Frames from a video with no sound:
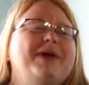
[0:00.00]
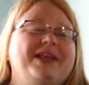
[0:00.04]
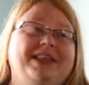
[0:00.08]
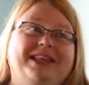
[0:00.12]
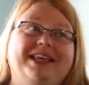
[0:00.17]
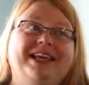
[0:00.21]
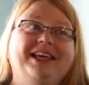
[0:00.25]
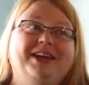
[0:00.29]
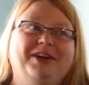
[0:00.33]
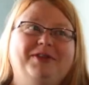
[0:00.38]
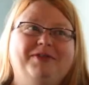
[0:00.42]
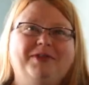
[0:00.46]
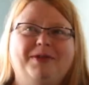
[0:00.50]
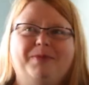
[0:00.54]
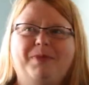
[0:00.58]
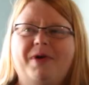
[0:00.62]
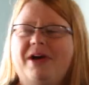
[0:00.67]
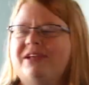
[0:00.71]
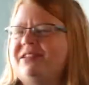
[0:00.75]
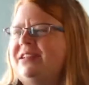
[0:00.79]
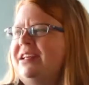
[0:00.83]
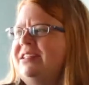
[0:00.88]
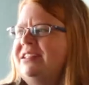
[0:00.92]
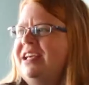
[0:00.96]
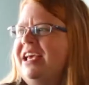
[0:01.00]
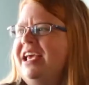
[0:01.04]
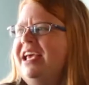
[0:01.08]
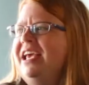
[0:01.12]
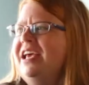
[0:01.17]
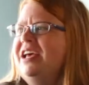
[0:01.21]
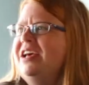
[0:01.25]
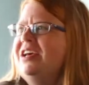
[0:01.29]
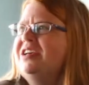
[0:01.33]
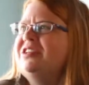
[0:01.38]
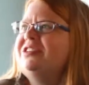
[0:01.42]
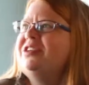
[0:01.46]
in the interview process.
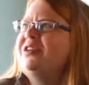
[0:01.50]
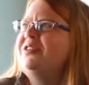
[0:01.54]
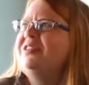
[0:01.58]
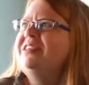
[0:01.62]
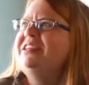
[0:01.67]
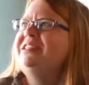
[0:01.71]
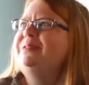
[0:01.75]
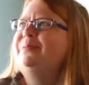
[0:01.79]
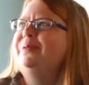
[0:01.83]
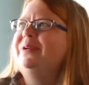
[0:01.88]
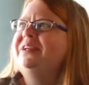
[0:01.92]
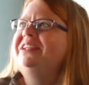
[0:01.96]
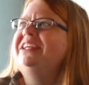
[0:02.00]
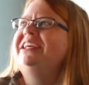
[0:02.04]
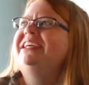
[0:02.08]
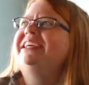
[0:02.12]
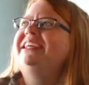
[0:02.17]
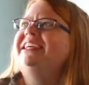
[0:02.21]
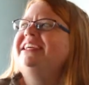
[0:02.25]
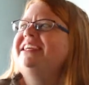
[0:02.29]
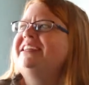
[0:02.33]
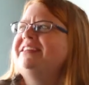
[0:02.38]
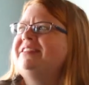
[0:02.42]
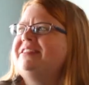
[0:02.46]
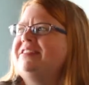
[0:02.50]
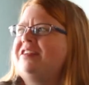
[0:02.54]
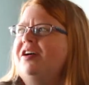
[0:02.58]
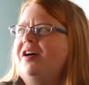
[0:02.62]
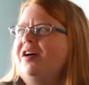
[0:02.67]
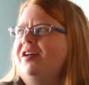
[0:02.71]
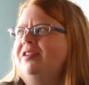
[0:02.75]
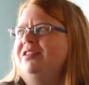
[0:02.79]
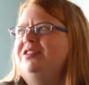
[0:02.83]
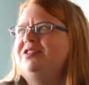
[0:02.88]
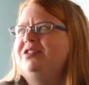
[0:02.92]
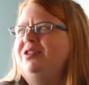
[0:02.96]
So this building is
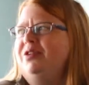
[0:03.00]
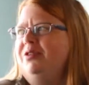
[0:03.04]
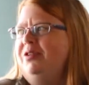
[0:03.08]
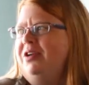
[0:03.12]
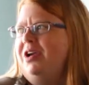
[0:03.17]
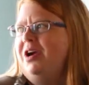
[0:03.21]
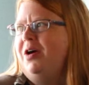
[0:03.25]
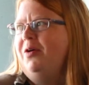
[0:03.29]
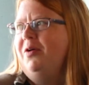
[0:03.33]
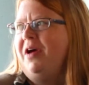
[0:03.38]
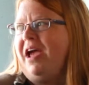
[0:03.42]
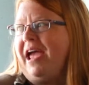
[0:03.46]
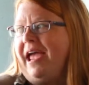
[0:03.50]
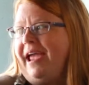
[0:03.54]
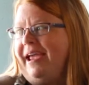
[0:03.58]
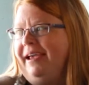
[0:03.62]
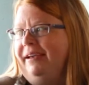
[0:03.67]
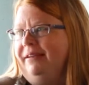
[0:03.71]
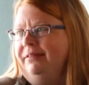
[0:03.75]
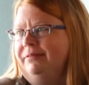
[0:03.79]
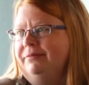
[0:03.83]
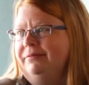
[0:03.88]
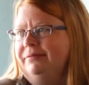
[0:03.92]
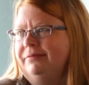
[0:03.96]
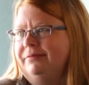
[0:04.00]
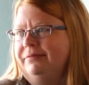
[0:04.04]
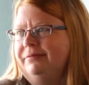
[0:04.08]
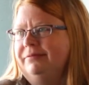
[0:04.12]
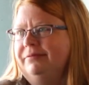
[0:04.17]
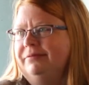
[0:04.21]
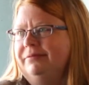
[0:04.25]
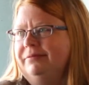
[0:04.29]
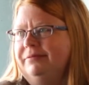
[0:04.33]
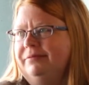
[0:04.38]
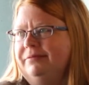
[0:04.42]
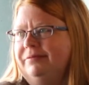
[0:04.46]
called Studio A.
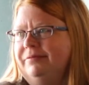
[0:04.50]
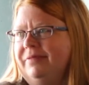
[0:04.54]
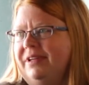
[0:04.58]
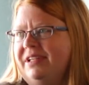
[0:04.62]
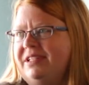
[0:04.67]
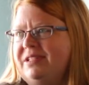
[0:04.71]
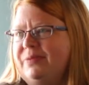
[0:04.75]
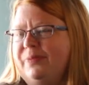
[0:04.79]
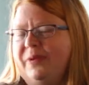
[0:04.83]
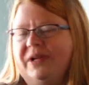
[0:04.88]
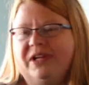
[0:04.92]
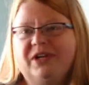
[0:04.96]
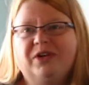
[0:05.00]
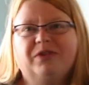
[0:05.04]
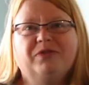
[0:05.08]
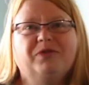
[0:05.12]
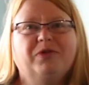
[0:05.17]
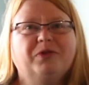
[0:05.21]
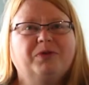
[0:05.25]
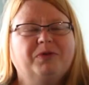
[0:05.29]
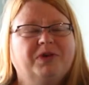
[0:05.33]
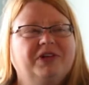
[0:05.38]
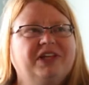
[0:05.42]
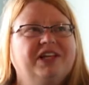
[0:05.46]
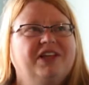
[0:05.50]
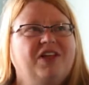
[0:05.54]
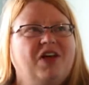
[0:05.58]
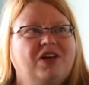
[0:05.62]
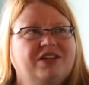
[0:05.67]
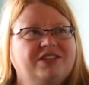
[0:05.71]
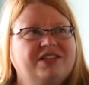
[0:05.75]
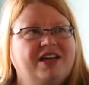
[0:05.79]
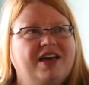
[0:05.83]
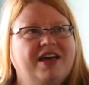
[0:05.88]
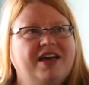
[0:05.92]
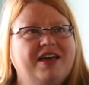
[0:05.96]
It's been here for a really
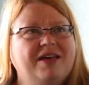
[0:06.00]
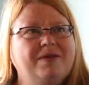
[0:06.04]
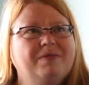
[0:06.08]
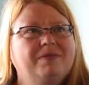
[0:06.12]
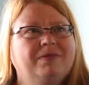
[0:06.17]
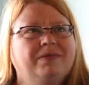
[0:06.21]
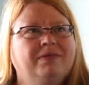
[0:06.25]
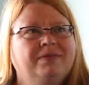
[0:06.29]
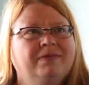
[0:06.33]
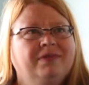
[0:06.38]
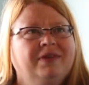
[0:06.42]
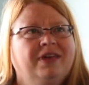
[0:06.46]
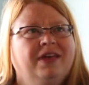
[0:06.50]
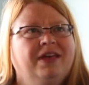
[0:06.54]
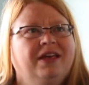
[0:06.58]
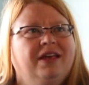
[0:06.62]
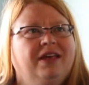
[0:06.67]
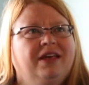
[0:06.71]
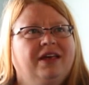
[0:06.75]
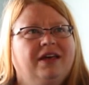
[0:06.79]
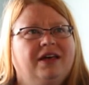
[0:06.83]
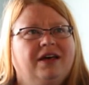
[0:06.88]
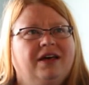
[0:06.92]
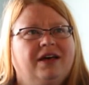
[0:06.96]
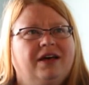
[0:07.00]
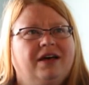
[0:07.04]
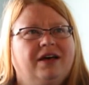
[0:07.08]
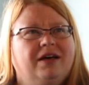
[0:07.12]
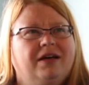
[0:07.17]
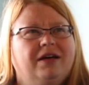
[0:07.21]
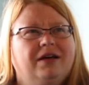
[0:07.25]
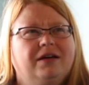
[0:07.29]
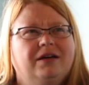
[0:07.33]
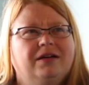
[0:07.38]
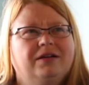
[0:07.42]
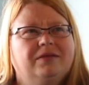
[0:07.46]
long time.
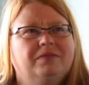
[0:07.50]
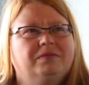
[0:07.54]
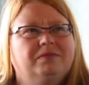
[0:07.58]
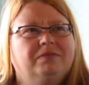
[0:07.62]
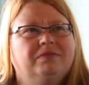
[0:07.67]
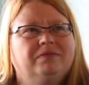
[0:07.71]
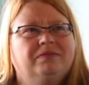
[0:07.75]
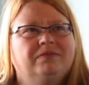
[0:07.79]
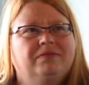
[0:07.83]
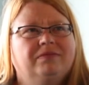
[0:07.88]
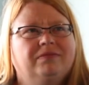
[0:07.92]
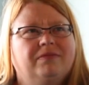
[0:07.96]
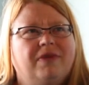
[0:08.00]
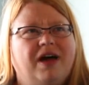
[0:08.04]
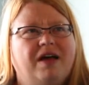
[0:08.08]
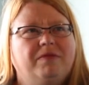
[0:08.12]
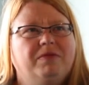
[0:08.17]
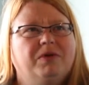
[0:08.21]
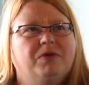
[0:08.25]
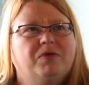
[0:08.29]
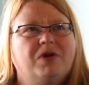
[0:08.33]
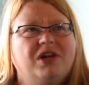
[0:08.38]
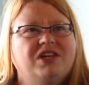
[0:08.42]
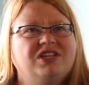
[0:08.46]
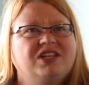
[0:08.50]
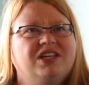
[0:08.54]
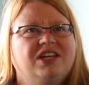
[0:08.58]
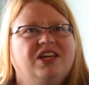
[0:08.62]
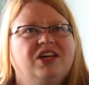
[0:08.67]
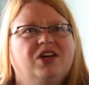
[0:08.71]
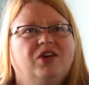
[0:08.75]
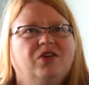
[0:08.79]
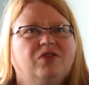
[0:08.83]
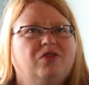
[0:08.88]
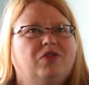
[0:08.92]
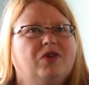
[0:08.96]
I've been renting
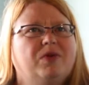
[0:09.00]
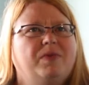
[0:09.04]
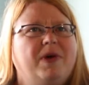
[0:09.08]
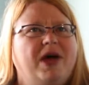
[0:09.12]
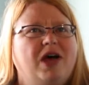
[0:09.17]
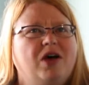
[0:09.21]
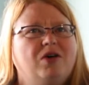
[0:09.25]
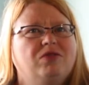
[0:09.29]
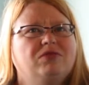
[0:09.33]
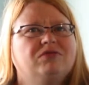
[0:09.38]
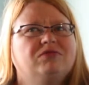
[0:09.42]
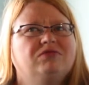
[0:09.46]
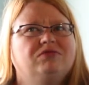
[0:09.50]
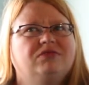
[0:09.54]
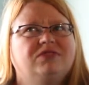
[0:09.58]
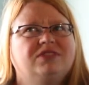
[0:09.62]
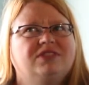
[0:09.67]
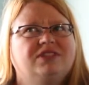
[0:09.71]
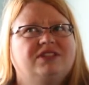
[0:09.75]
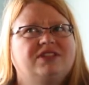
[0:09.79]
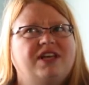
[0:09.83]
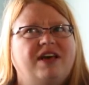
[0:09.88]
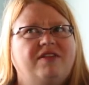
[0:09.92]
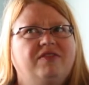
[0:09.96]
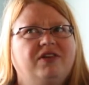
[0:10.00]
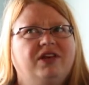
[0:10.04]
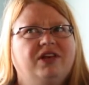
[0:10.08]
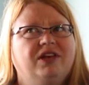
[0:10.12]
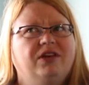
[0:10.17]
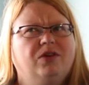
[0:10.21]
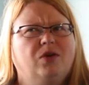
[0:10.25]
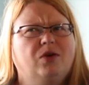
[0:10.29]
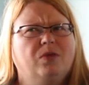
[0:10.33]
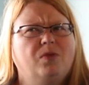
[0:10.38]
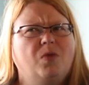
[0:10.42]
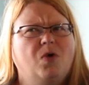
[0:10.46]
here for about
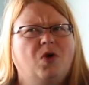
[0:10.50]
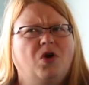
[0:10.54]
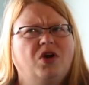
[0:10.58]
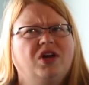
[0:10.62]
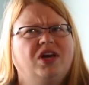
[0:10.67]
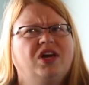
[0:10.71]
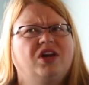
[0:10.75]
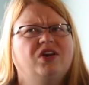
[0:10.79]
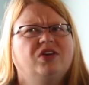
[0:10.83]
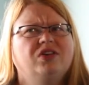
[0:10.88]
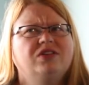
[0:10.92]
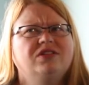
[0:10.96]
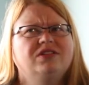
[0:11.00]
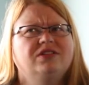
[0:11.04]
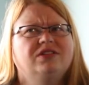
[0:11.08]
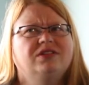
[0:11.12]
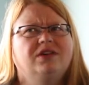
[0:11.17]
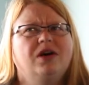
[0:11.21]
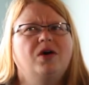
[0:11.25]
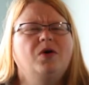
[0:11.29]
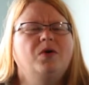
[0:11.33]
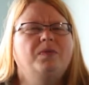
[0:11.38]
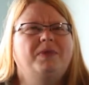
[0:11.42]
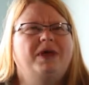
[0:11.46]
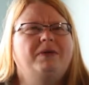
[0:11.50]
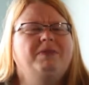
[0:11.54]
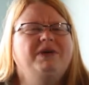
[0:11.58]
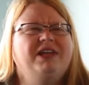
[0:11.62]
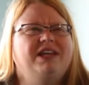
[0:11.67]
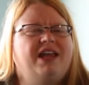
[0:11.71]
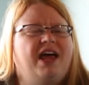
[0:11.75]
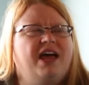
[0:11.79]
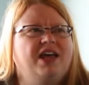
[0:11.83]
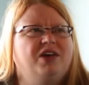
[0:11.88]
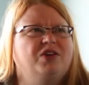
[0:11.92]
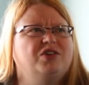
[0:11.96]
7 or more years. Oh, maybe
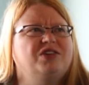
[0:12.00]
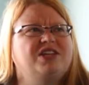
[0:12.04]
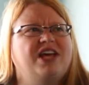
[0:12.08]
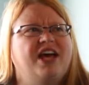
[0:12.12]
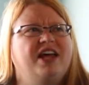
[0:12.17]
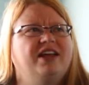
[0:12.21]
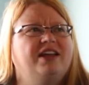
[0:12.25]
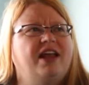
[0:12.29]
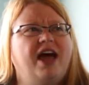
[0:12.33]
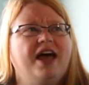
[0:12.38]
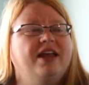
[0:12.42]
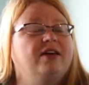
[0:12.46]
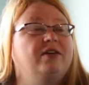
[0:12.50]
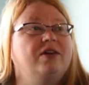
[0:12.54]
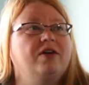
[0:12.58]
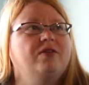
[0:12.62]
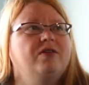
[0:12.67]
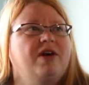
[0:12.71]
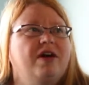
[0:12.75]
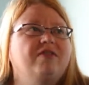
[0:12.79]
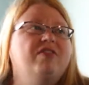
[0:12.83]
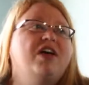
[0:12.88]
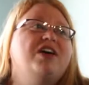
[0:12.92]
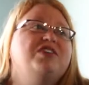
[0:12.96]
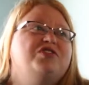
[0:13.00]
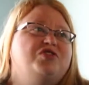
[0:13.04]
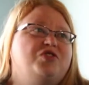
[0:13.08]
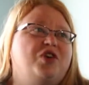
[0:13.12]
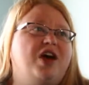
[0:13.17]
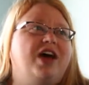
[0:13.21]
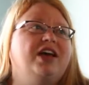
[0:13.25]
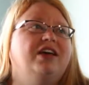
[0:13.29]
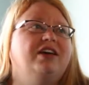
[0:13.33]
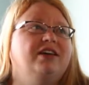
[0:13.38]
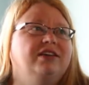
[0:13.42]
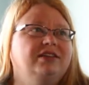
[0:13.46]
9 or 10. I don't know. I've lost
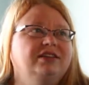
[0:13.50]
track.